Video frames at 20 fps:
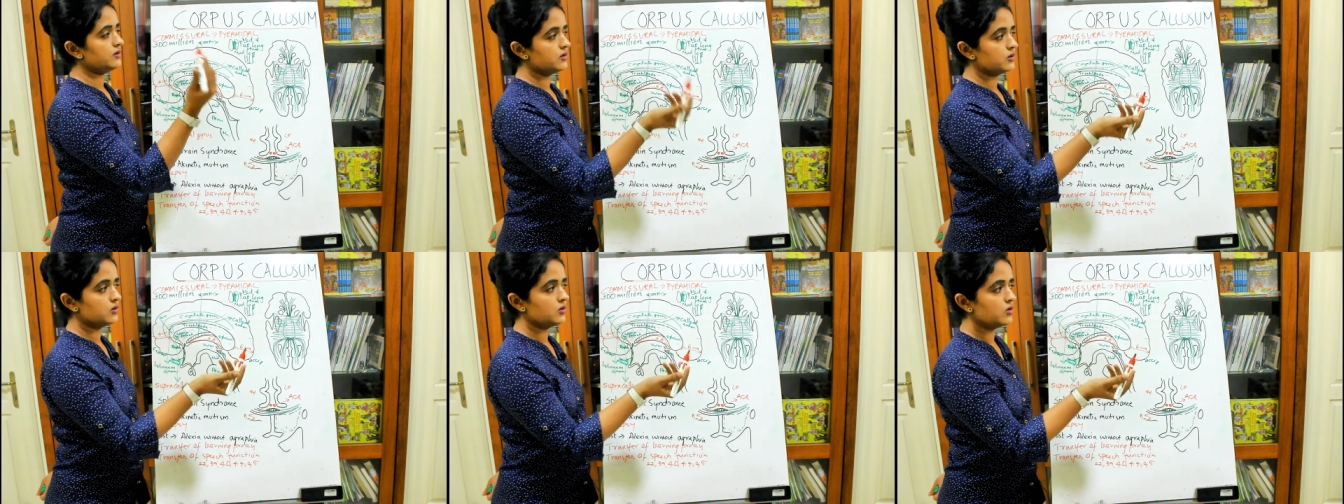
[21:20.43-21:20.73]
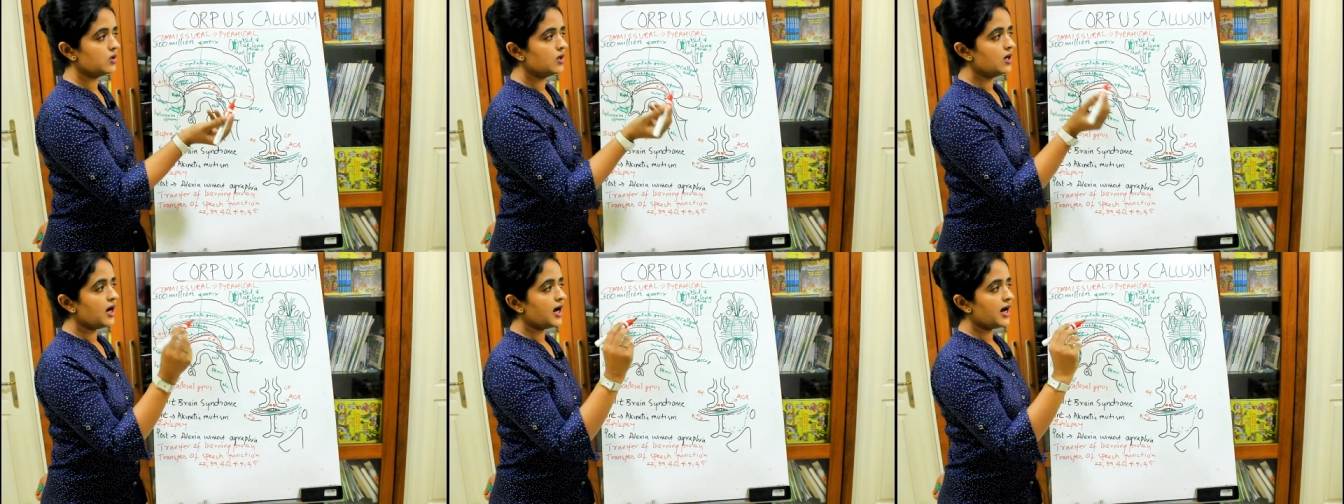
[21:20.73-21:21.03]

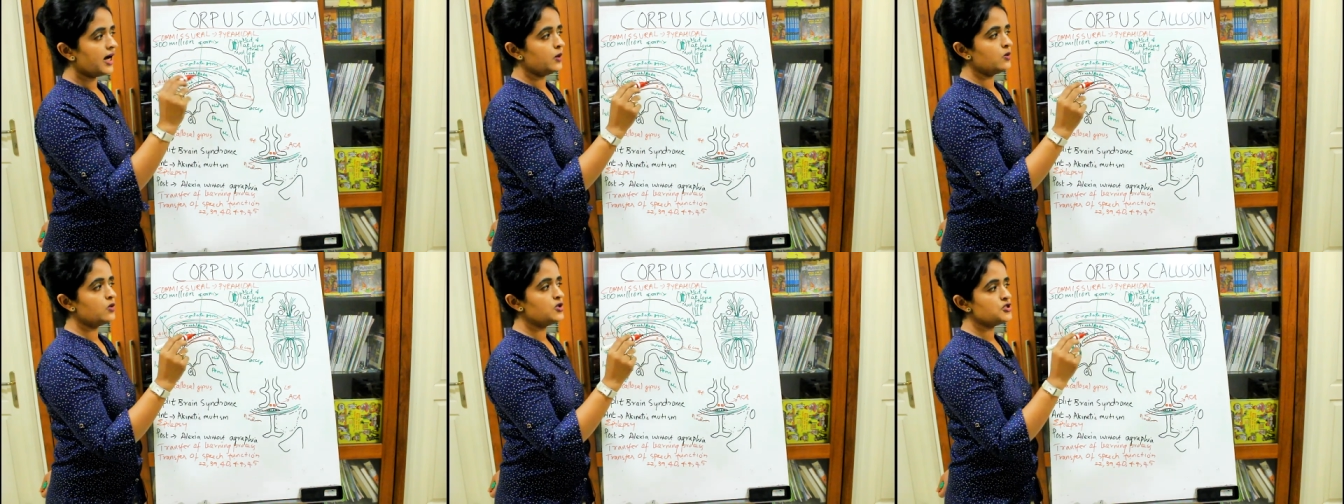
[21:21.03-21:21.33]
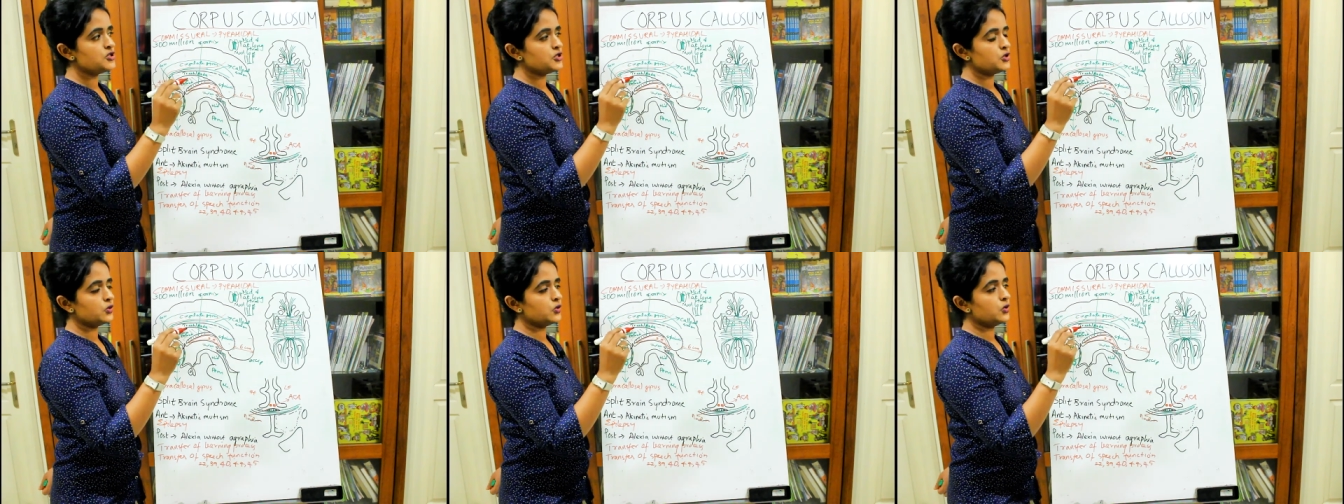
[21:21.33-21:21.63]
So I
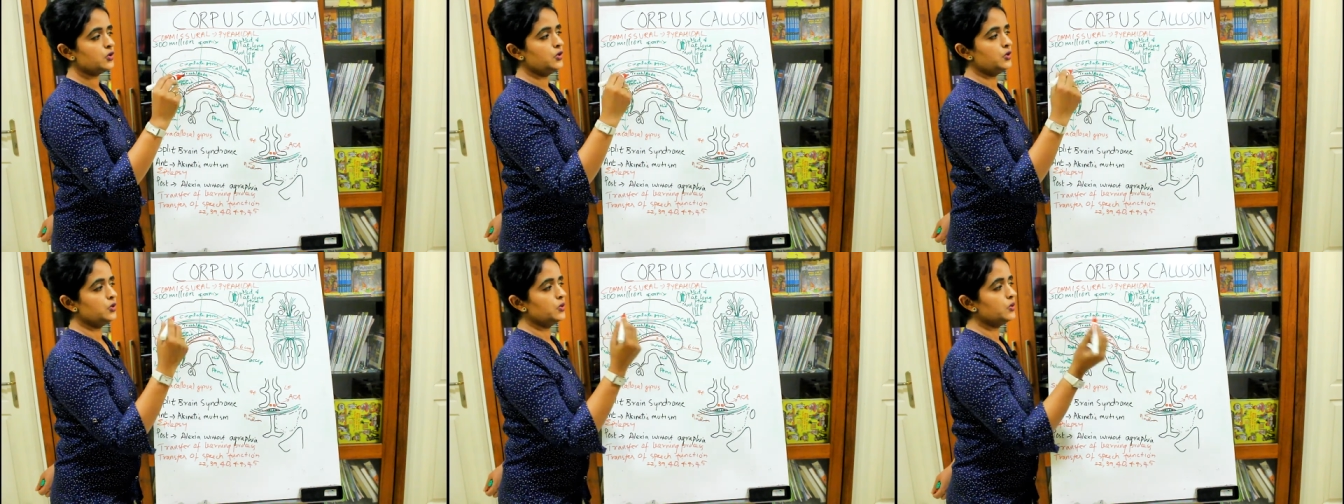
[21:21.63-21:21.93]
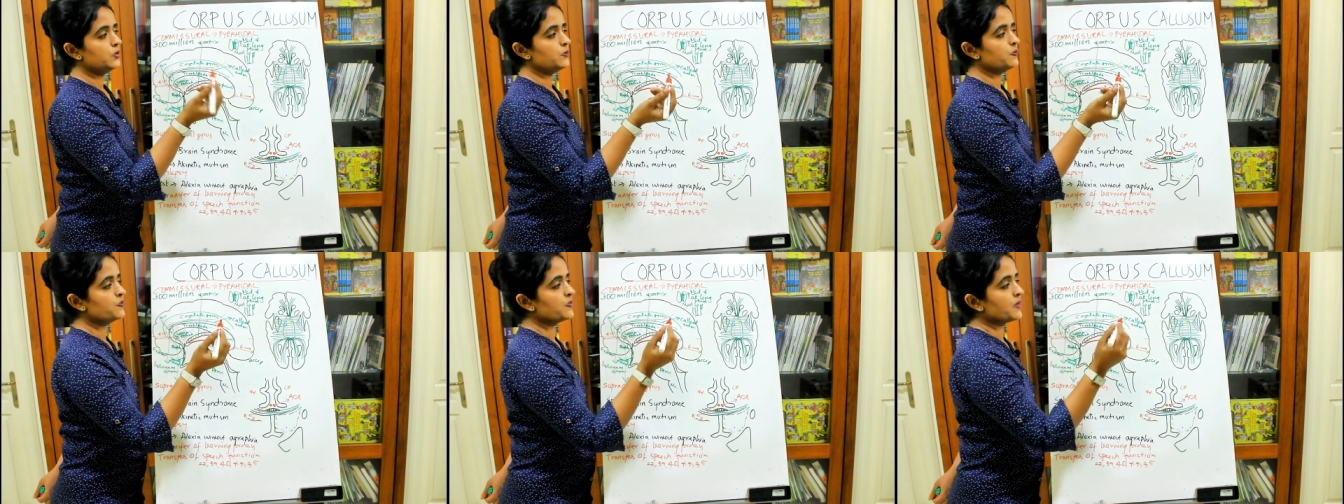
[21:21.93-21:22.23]
will show
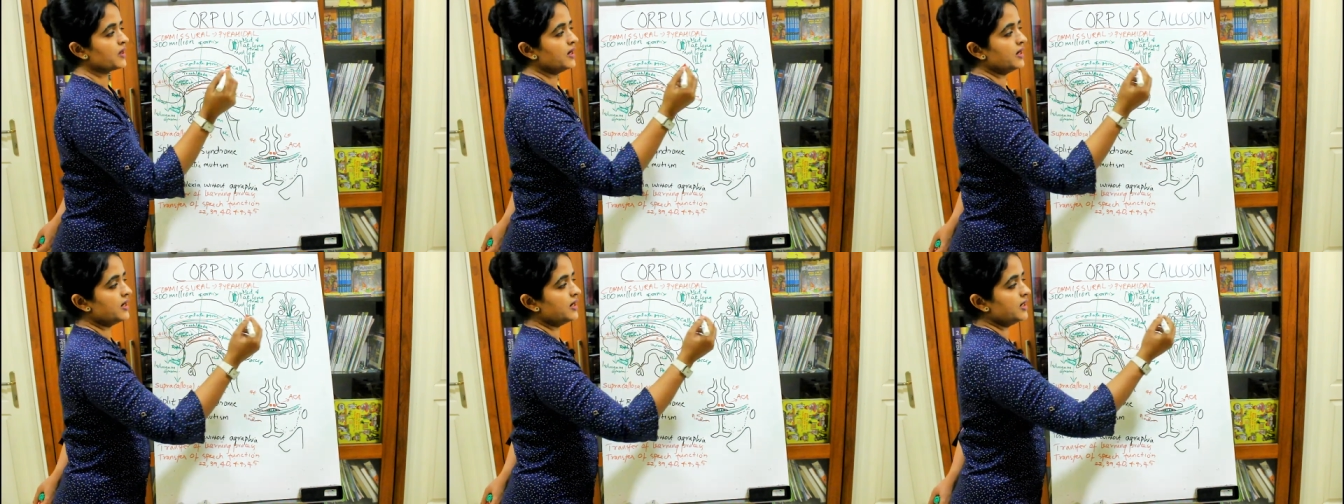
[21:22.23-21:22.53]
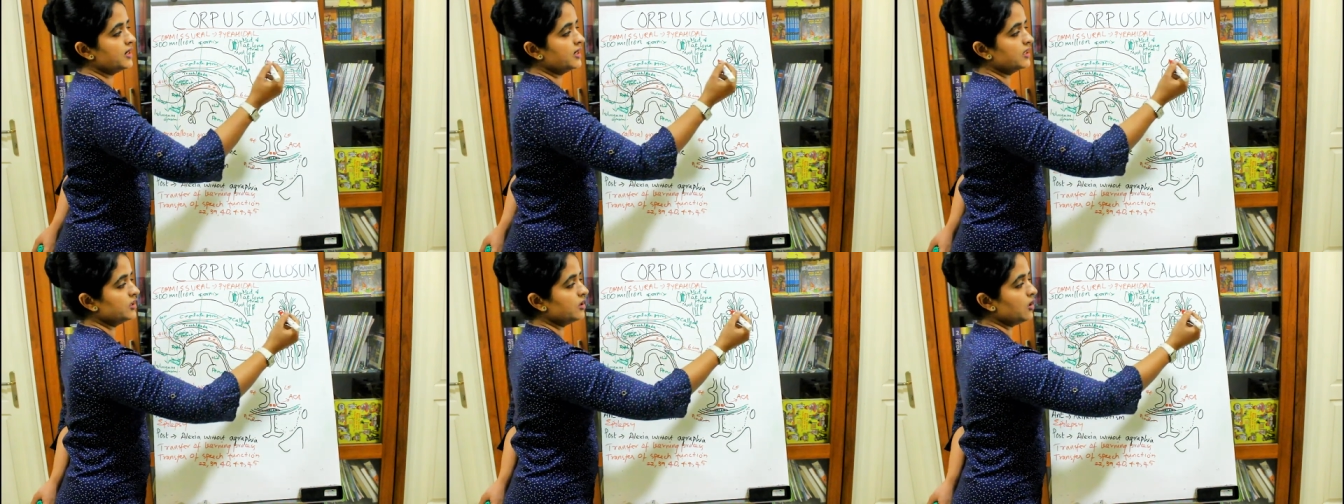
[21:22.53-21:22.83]
you
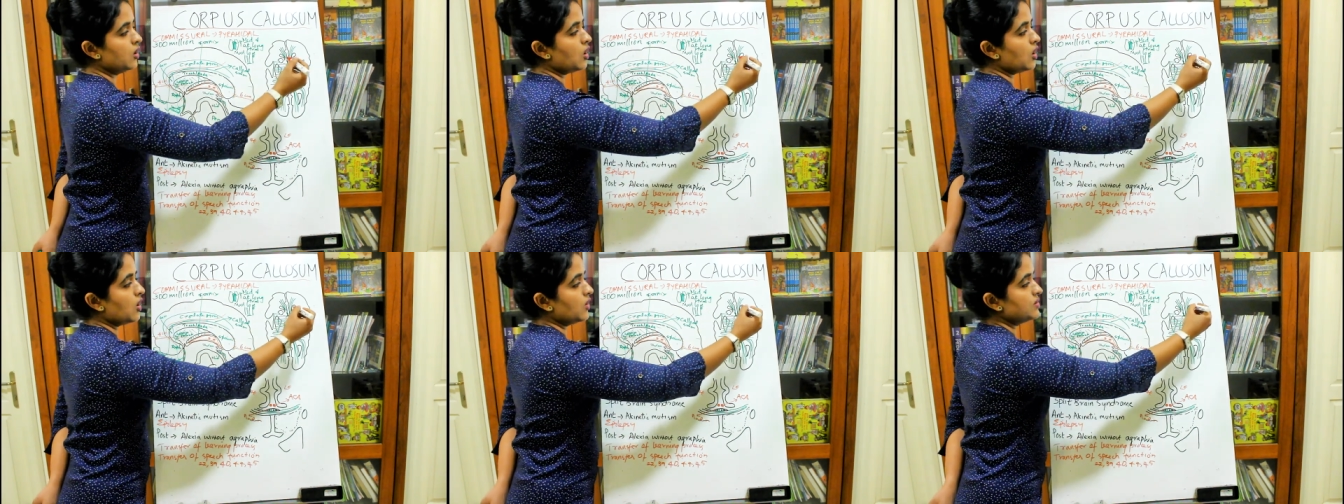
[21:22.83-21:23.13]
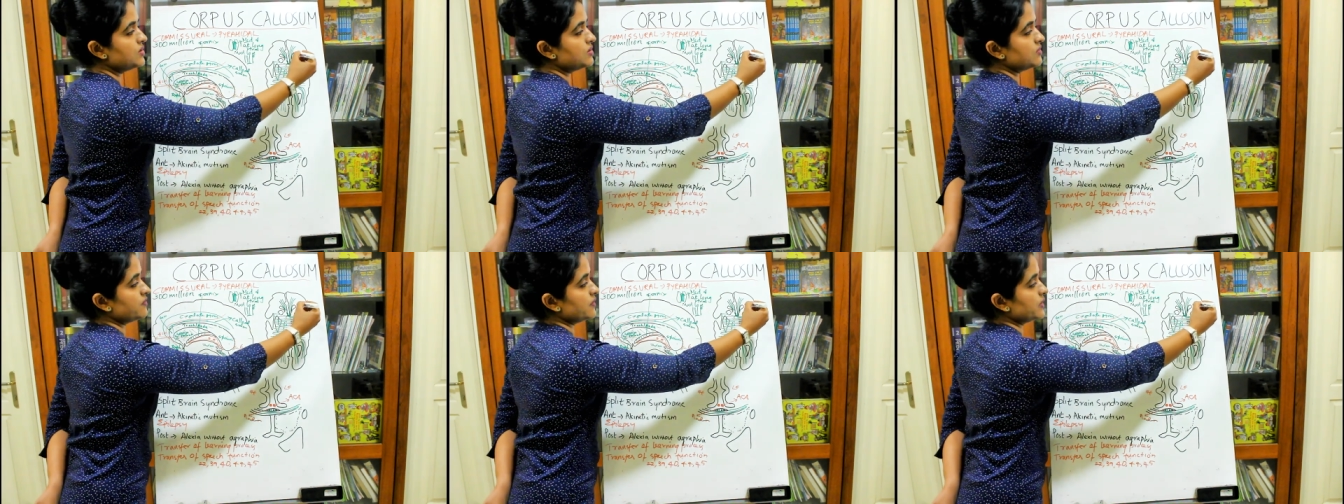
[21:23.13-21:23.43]
uh, the
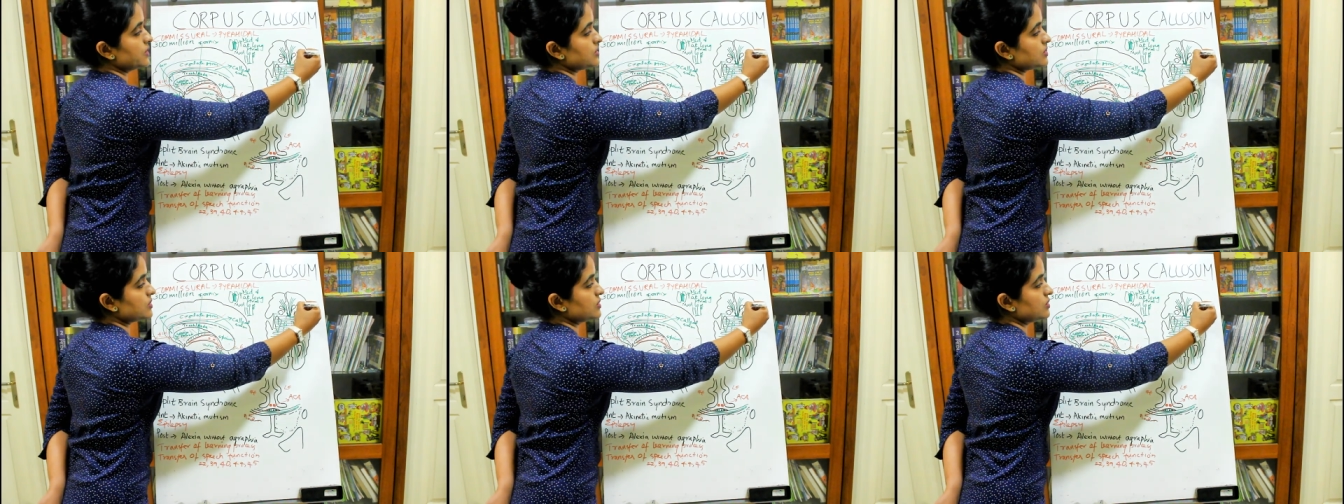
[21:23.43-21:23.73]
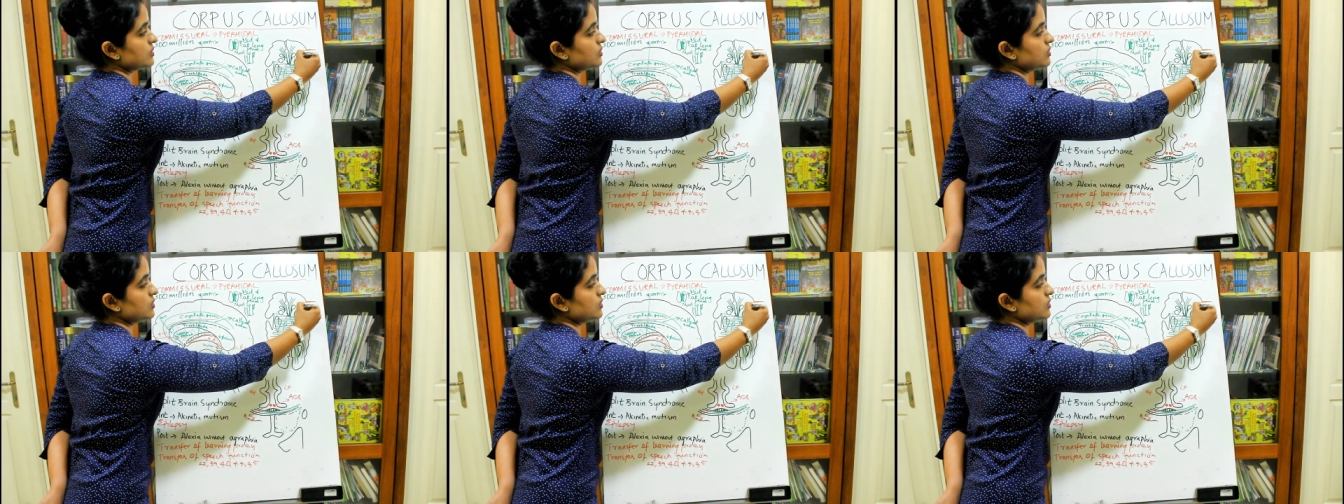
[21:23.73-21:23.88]
horns first.